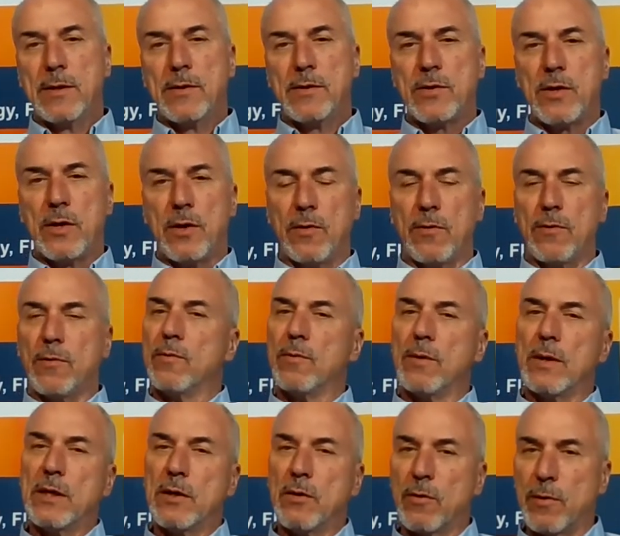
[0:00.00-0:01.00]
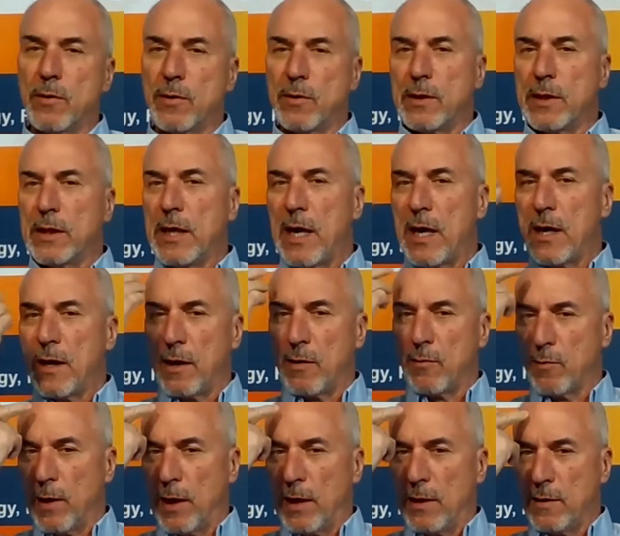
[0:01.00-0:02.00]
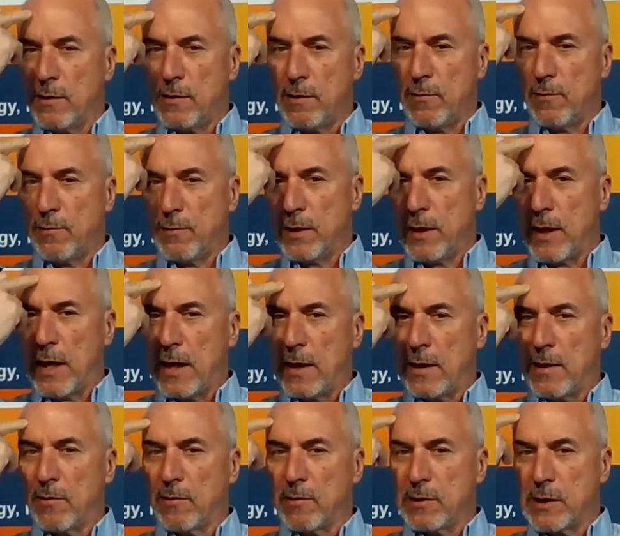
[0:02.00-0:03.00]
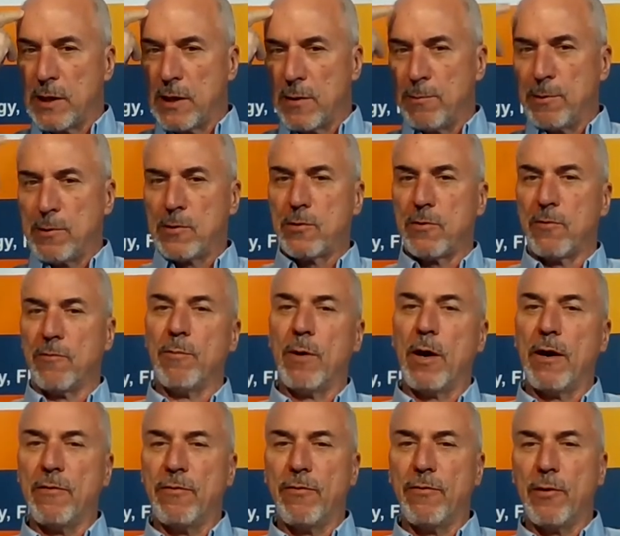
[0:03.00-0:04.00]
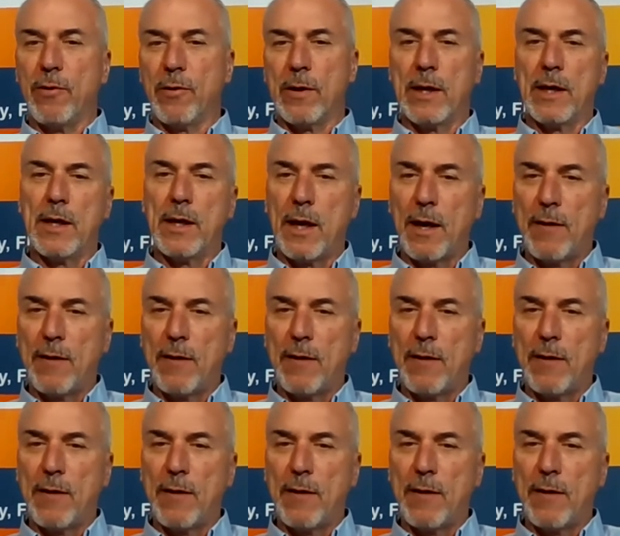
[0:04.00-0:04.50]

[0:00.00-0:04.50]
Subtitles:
So in order to get a relatively accurate temperature of my forehead,